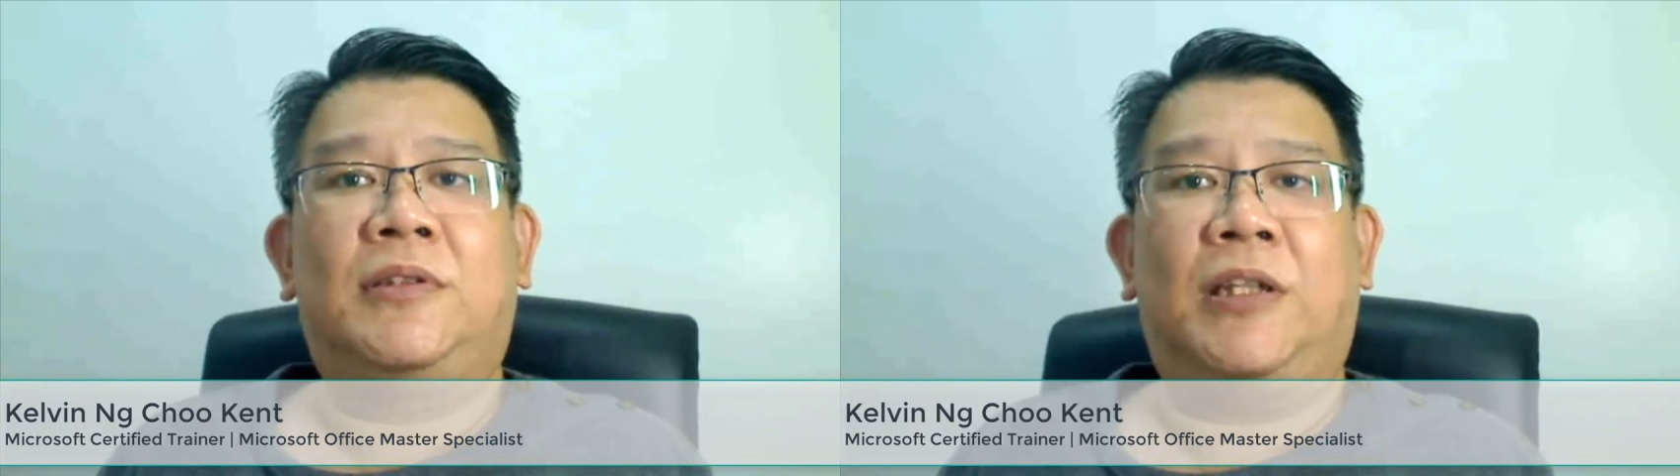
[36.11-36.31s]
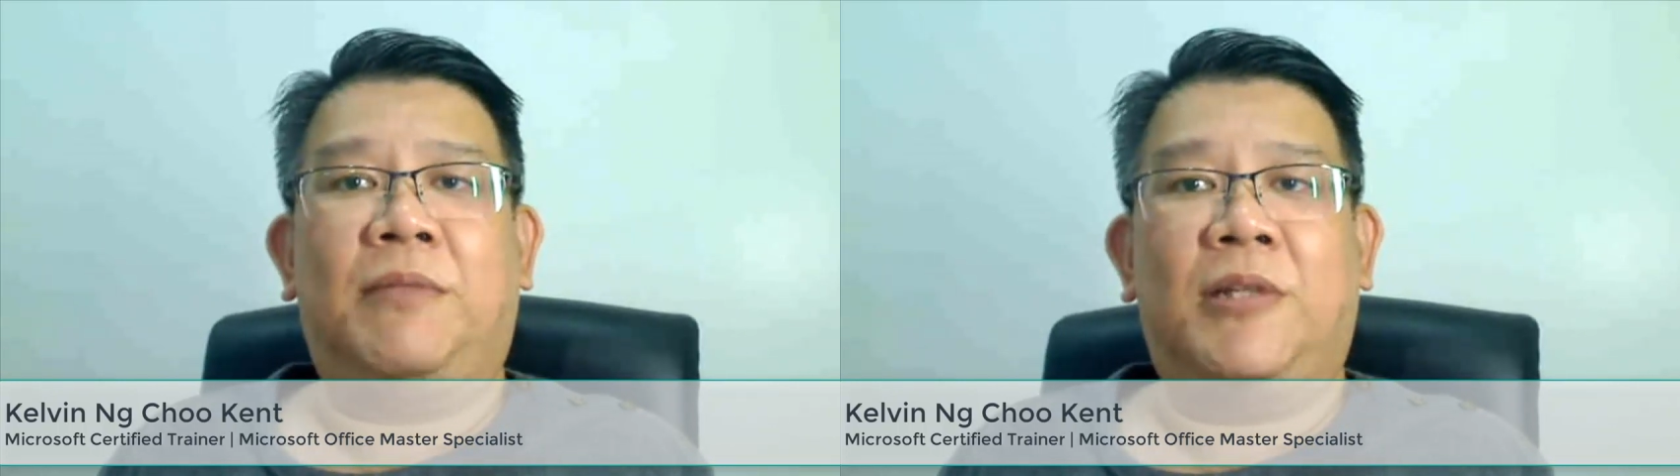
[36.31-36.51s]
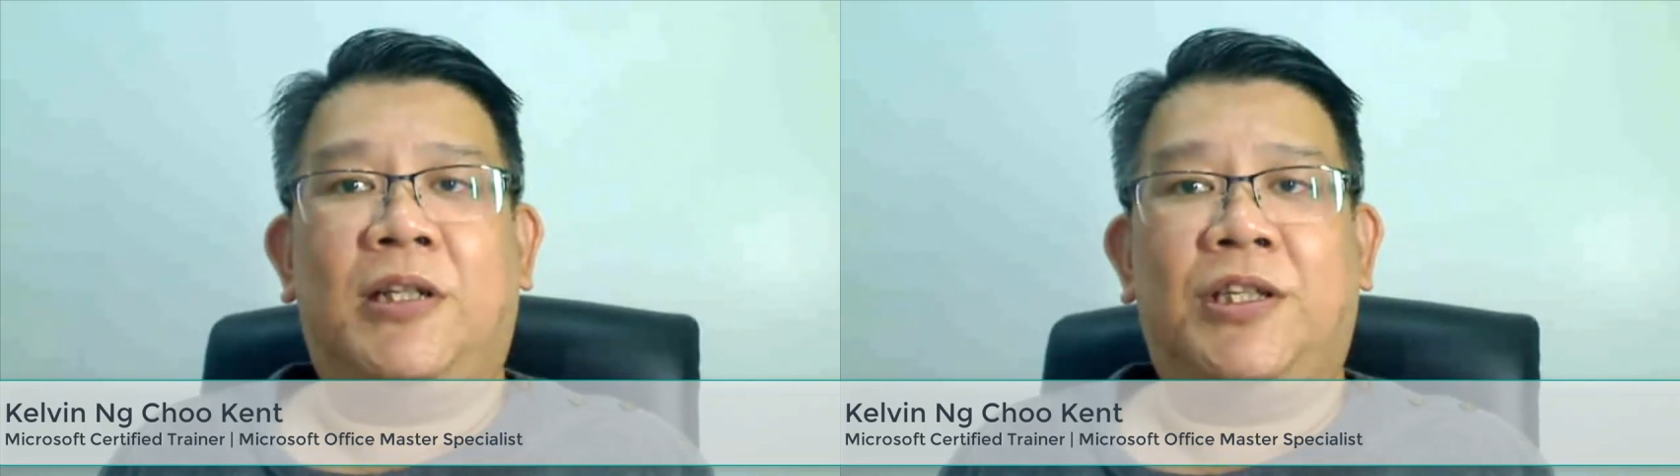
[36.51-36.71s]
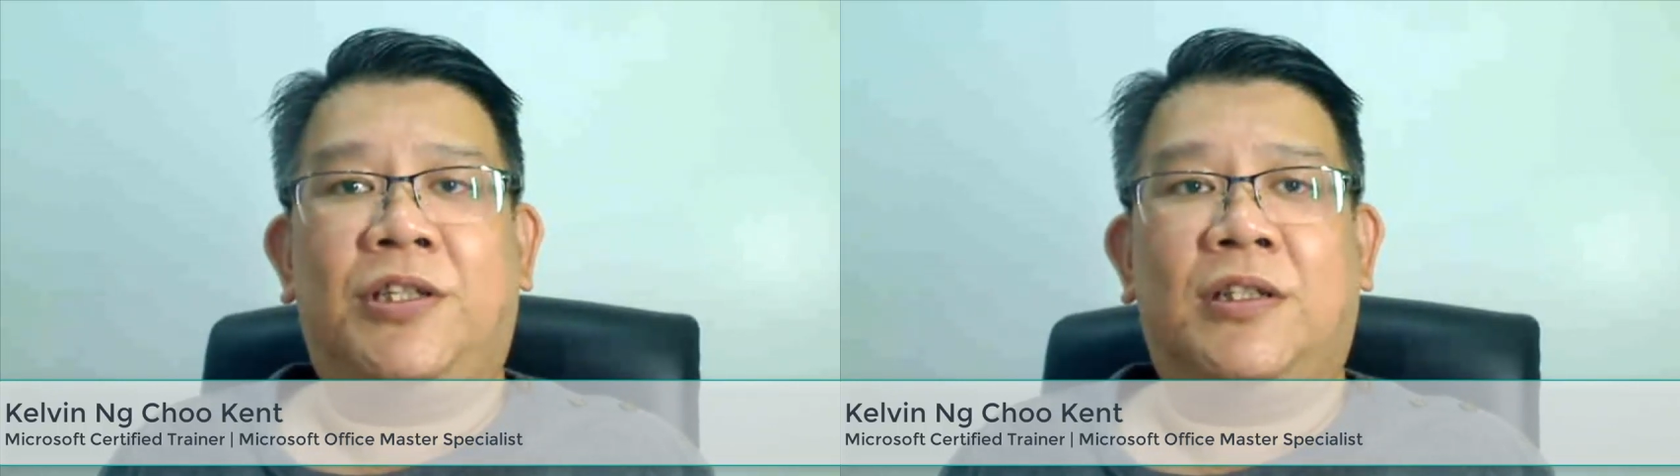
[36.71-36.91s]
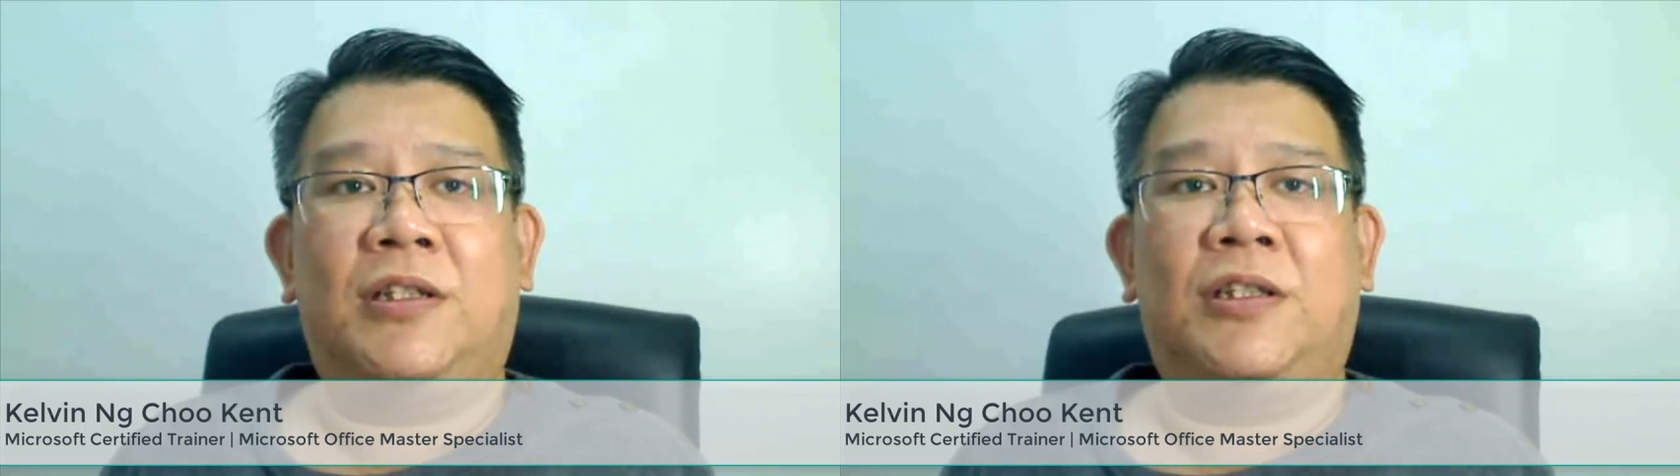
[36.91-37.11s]
in
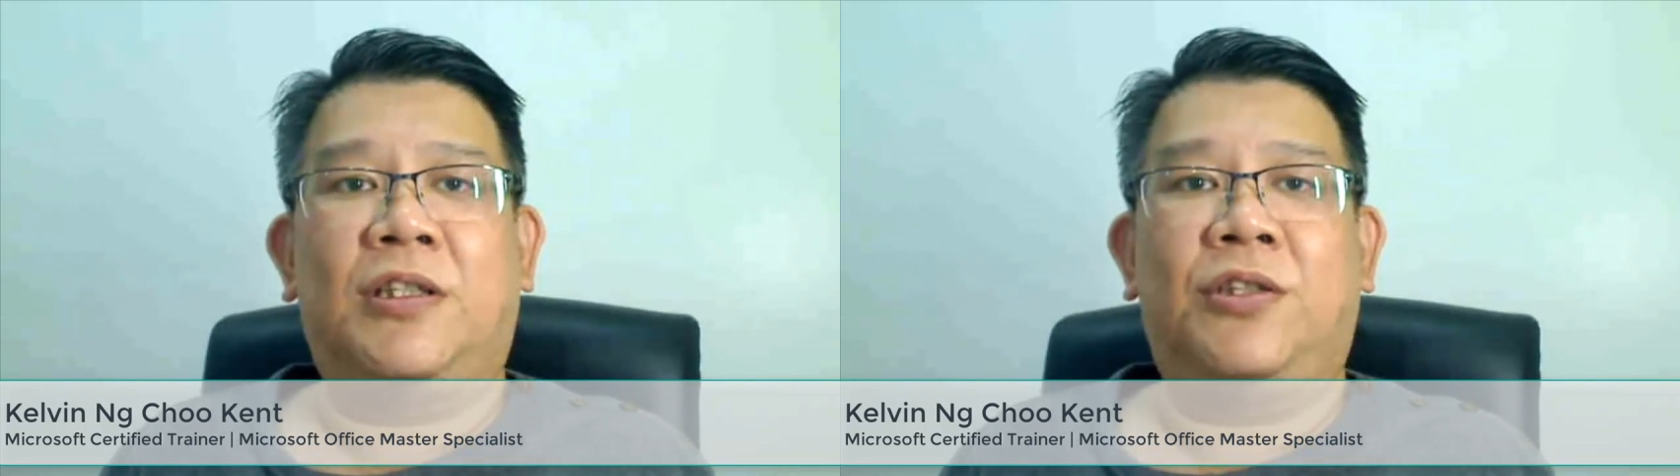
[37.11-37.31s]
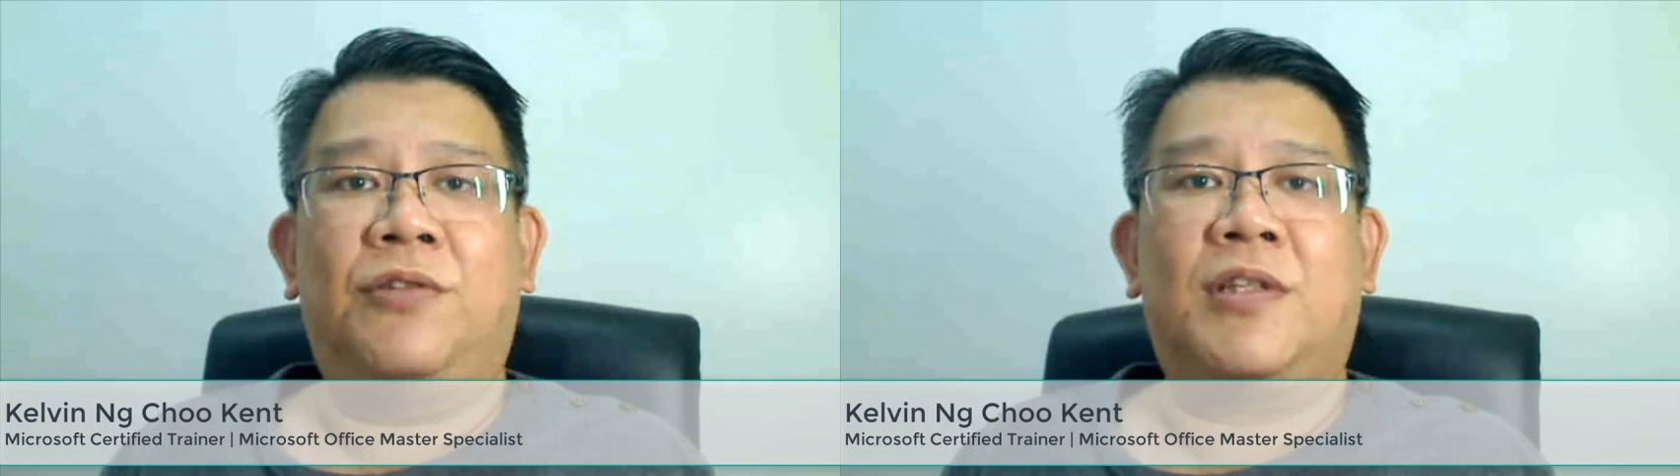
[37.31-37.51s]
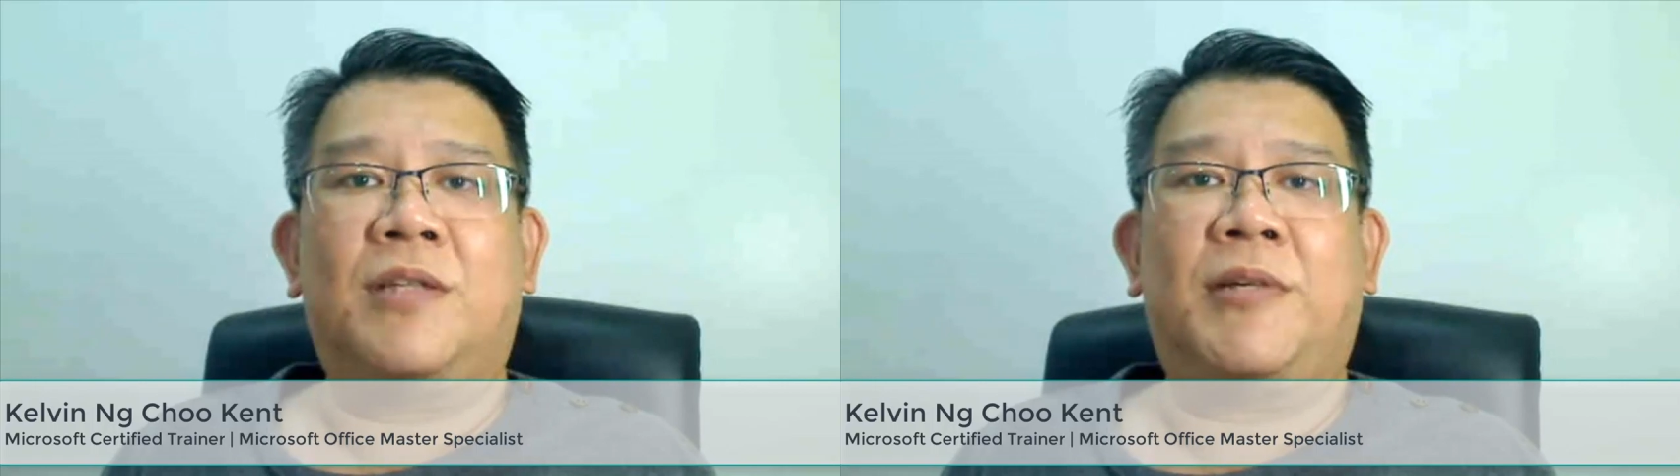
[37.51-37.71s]
Malaysia uses